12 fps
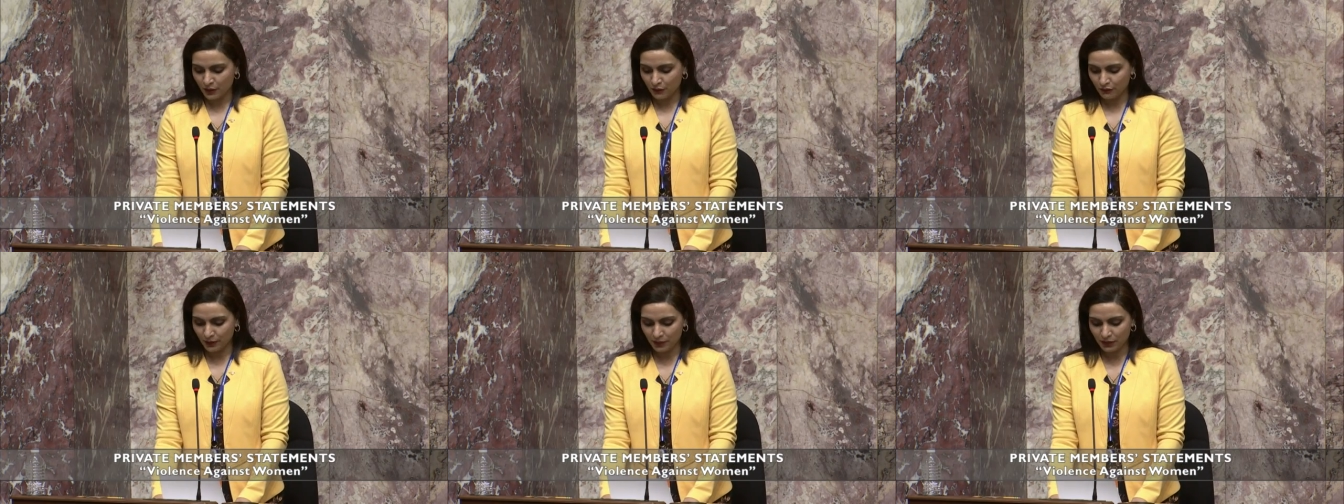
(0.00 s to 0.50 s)

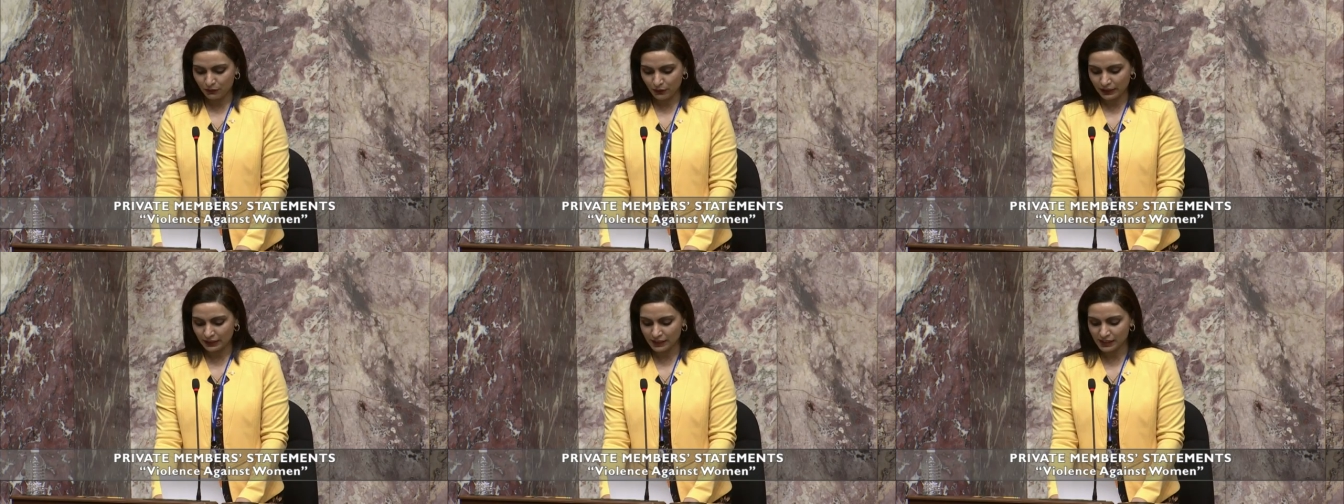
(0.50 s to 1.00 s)
women
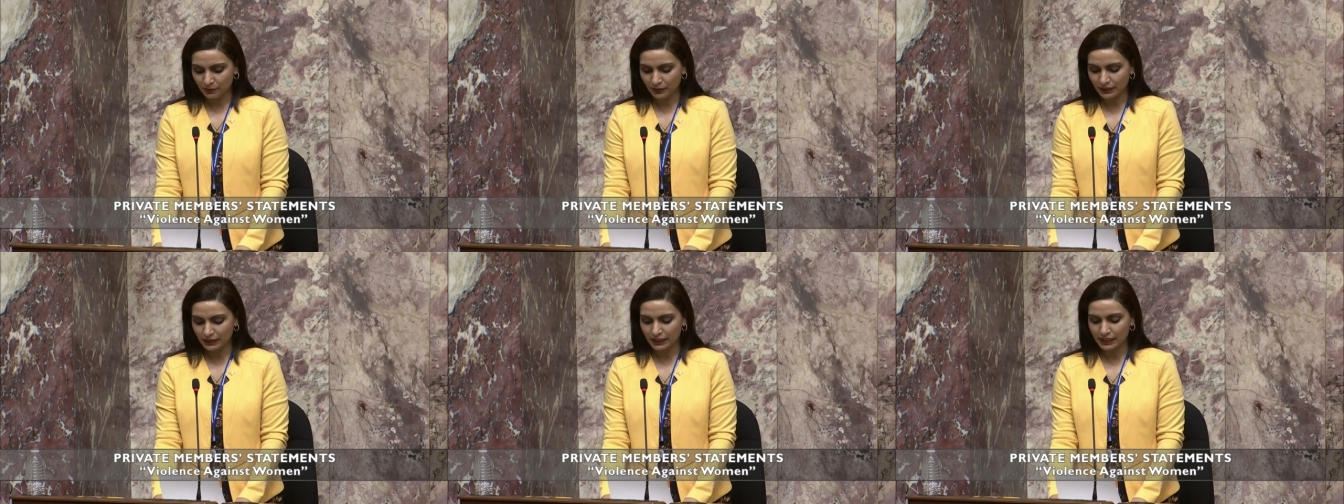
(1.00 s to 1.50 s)
with
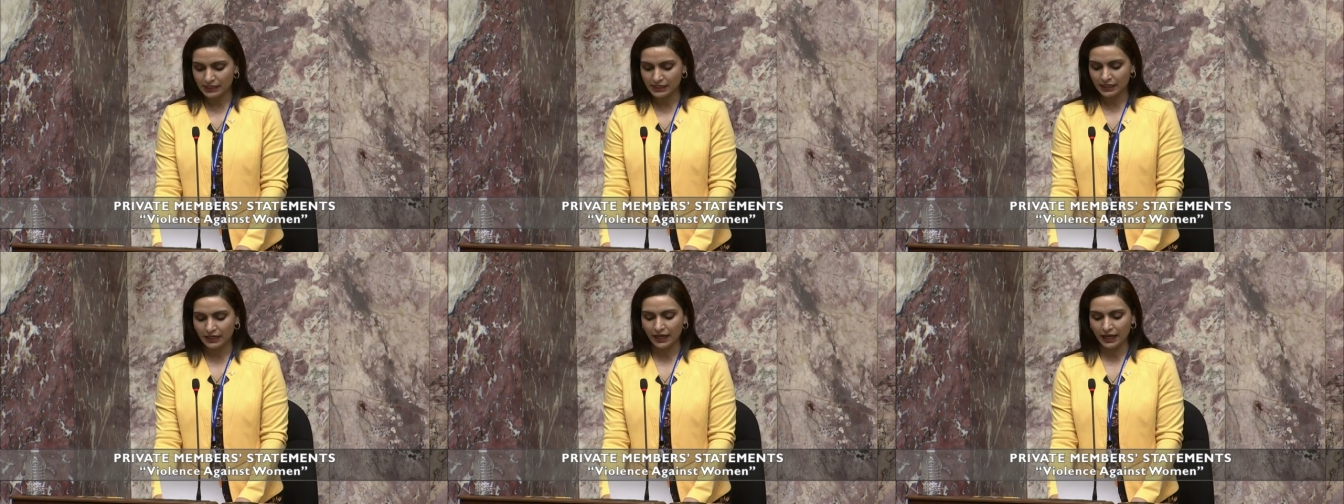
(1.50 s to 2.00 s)

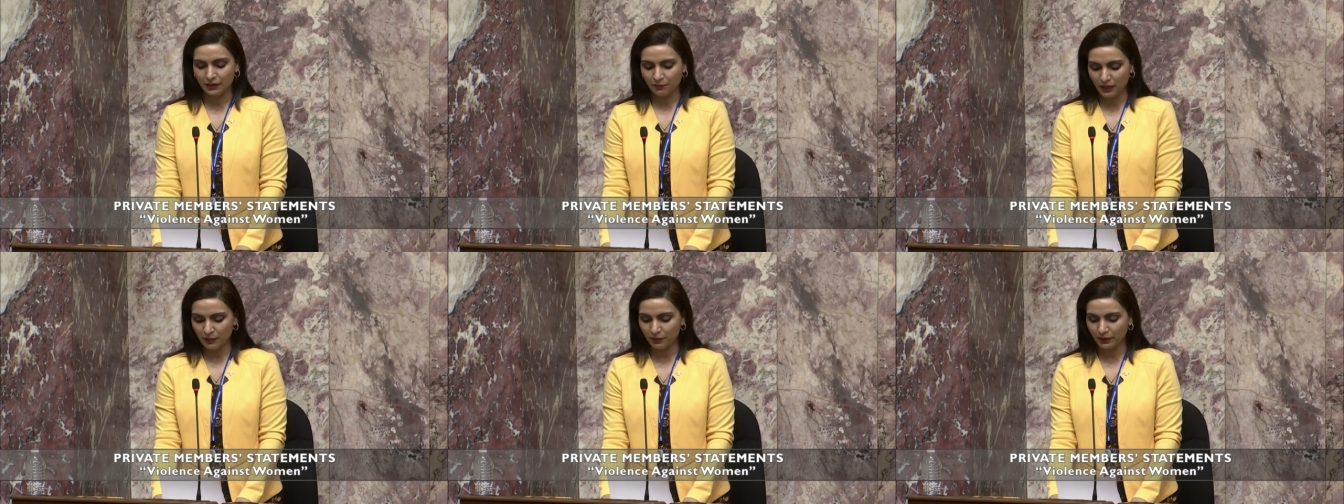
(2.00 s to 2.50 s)
disabilities, and
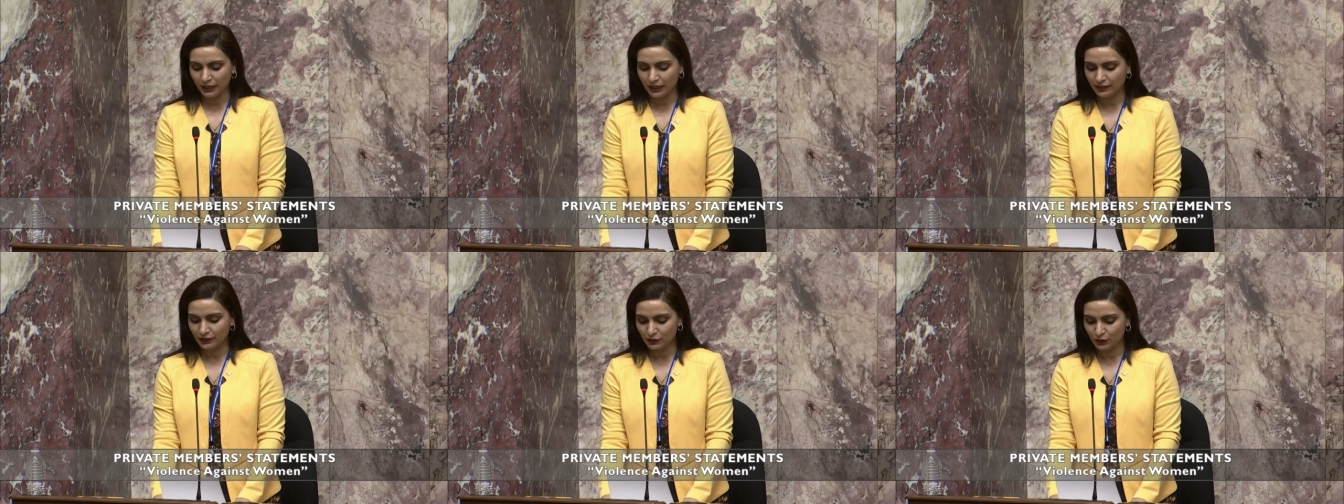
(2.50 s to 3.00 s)
people
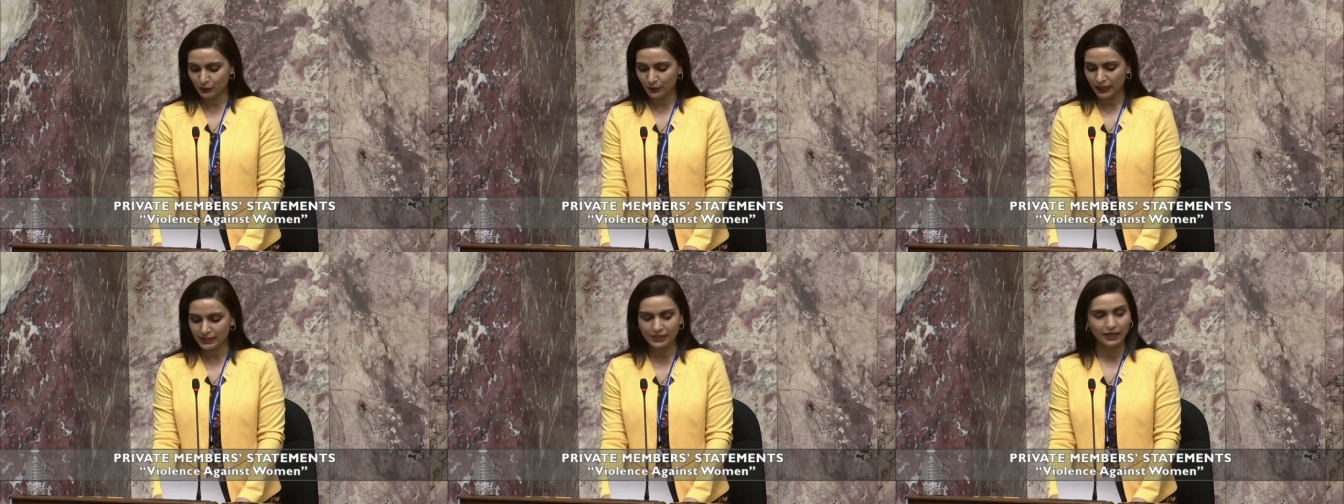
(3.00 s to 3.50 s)
in the
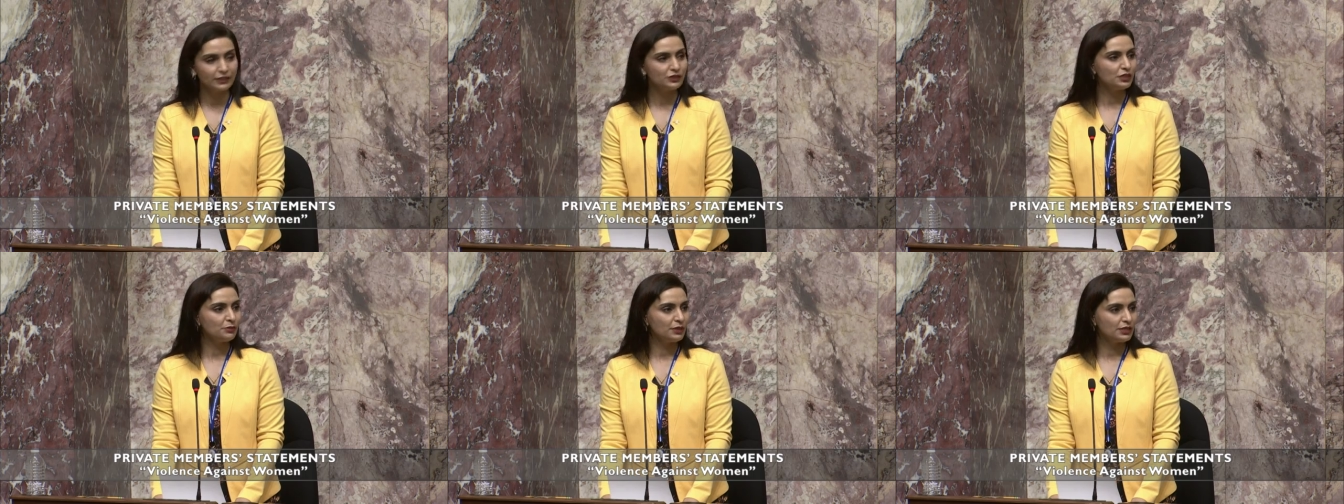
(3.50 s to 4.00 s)
2S
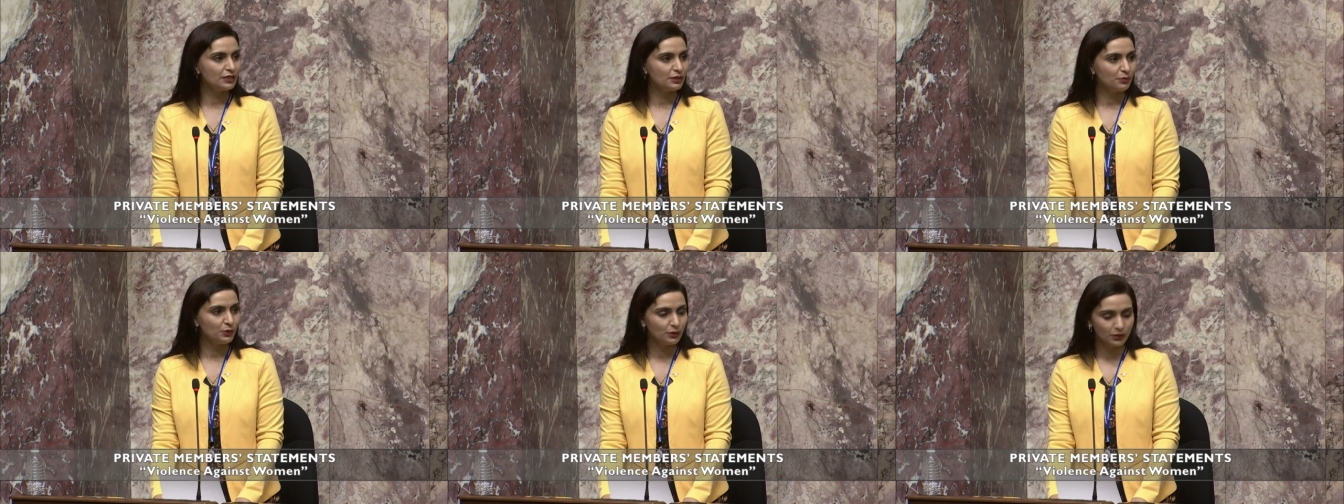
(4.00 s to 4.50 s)

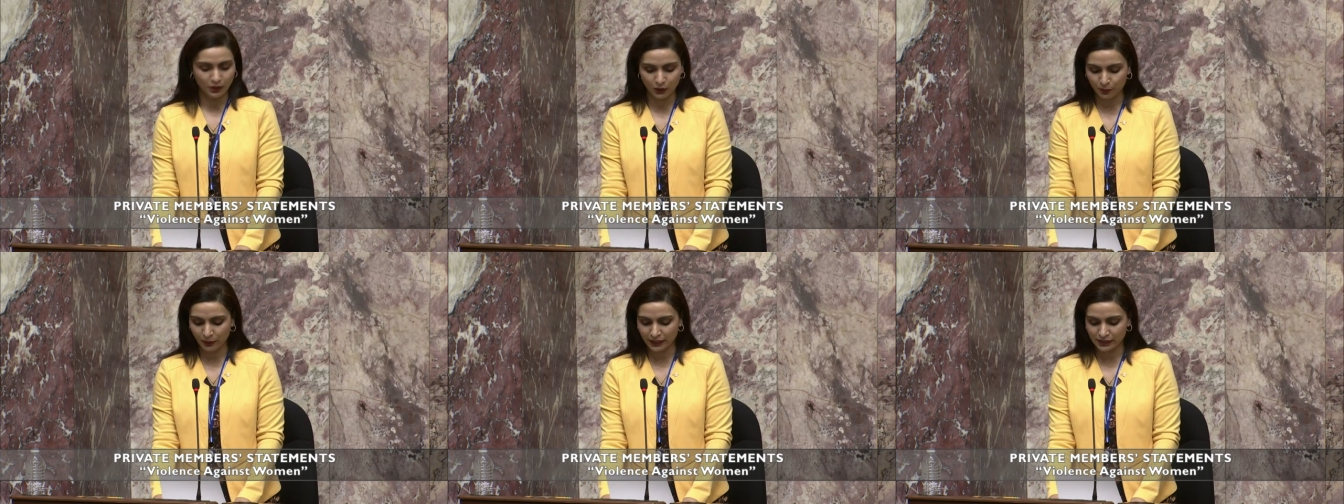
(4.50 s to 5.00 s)

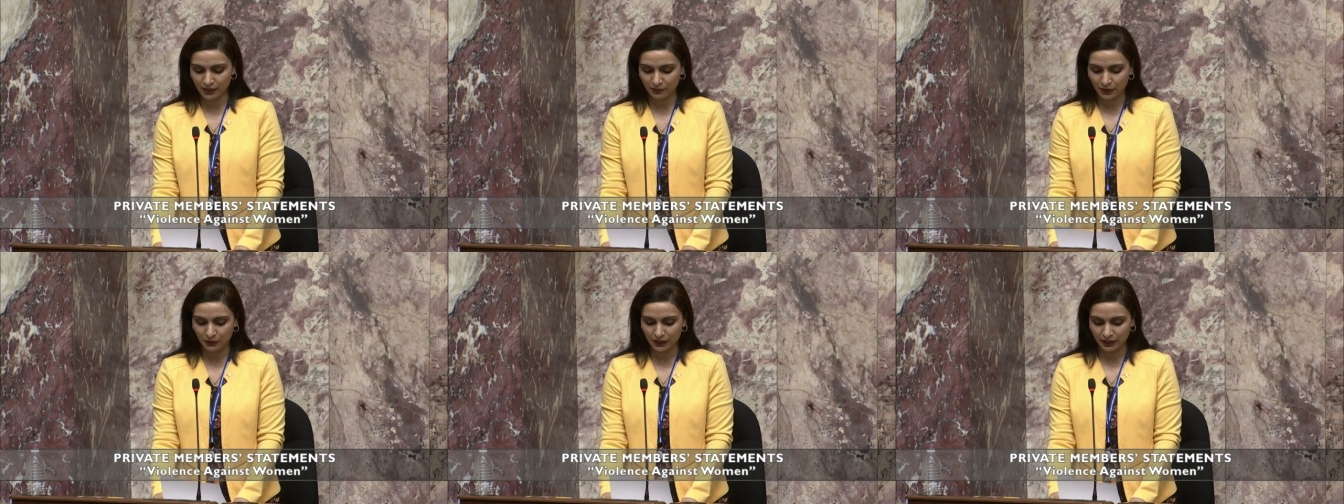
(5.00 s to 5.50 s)
LGBTQ plus
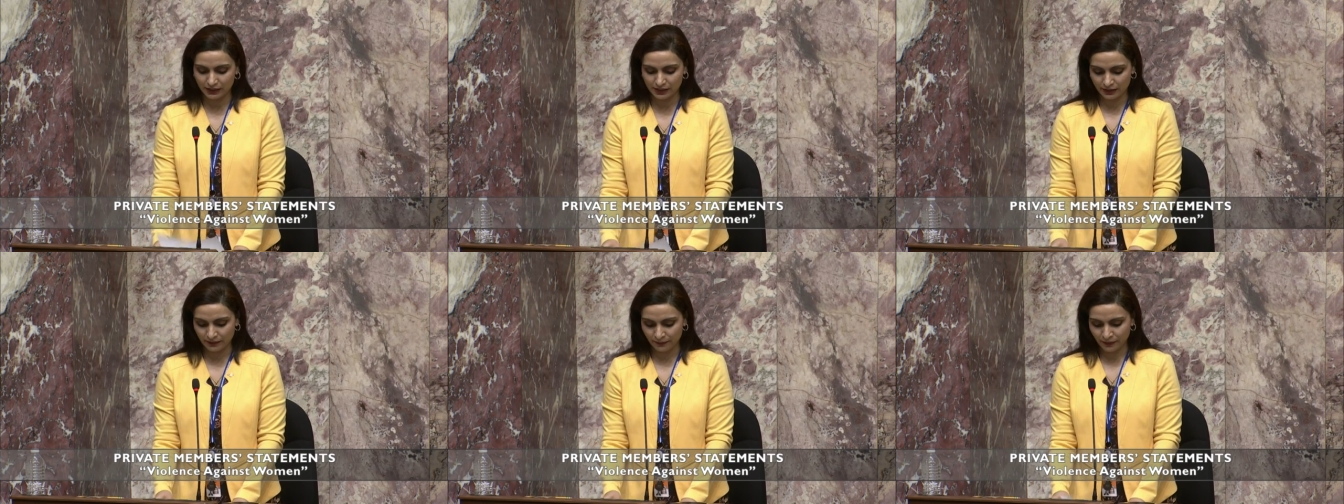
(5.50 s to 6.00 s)
communities.